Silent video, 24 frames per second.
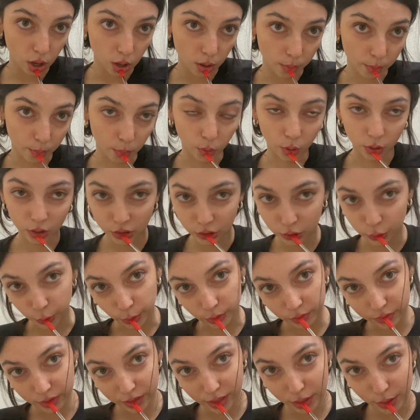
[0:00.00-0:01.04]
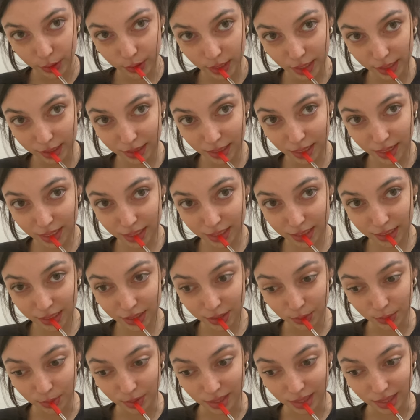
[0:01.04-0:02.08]
more short videos like this
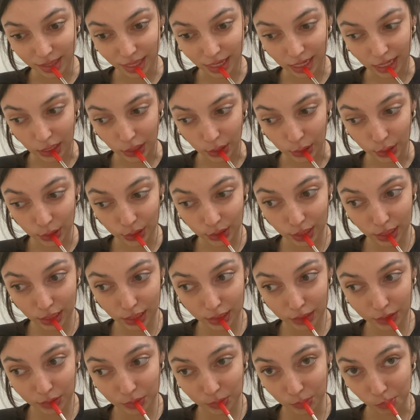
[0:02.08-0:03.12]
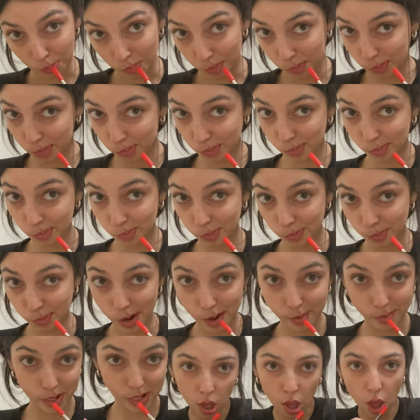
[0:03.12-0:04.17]
with like other things,
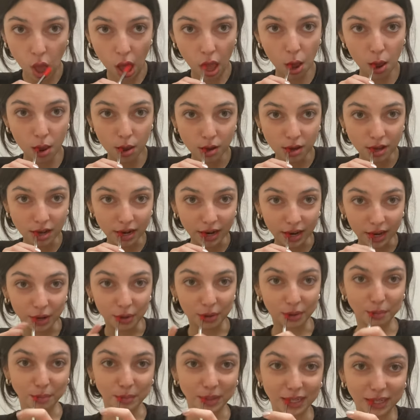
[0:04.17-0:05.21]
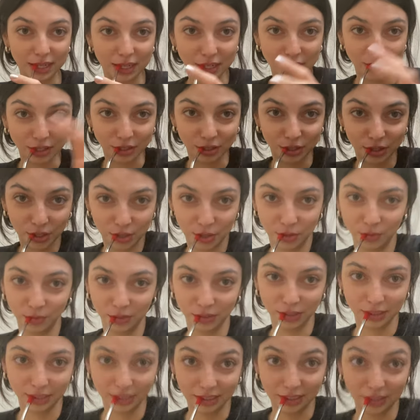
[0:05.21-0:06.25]
maybe. You, I'm like hunched over.
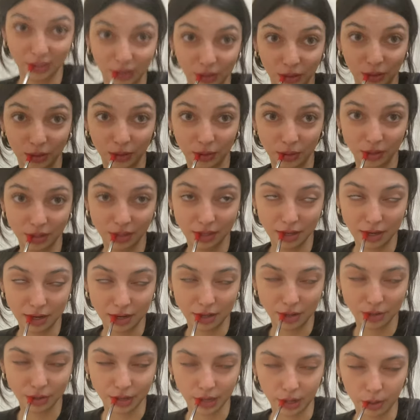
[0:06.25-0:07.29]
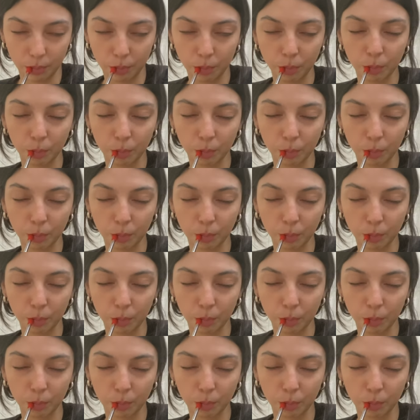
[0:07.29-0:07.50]
Like, yeah, okay.